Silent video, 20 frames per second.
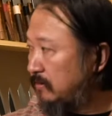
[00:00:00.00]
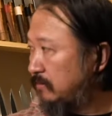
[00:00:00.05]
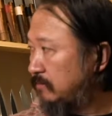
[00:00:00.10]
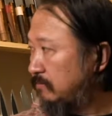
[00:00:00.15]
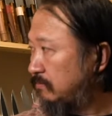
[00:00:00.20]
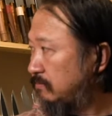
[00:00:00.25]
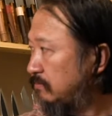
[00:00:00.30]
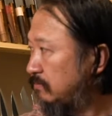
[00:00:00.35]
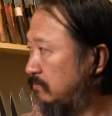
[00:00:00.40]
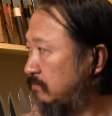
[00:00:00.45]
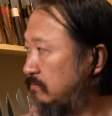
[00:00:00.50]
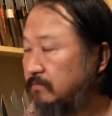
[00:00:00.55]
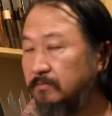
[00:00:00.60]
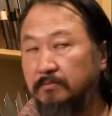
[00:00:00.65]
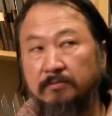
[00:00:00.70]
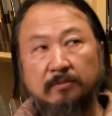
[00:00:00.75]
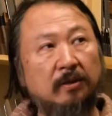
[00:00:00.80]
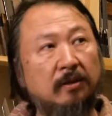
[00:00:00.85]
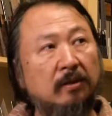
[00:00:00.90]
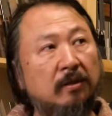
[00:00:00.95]
But it's a good
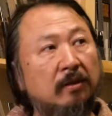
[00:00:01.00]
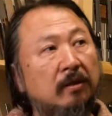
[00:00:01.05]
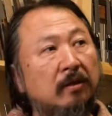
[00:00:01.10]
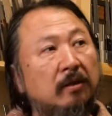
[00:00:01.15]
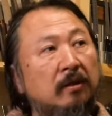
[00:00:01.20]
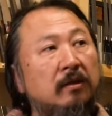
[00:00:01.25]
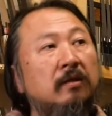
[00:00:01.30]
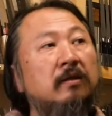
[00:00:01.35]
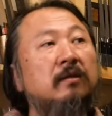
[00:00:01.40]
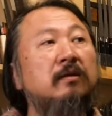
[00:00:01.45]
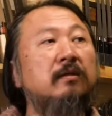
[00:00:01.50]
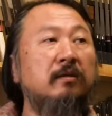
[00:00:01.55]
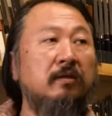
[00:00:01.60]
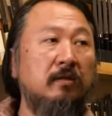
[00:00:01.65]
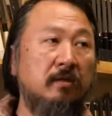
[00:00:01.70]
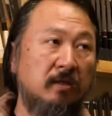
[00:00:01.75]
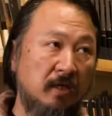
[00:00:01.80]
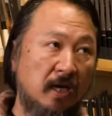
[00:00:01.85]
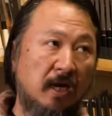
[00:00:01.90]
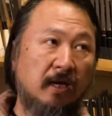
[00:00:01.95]
all-round knife for people
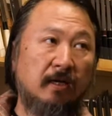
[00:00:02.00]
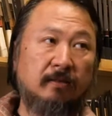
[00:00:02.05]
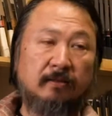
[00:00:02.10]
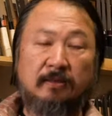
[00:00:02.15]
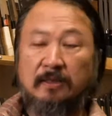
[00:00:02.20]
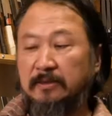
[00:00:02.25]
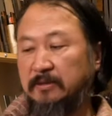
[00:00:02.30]
to use.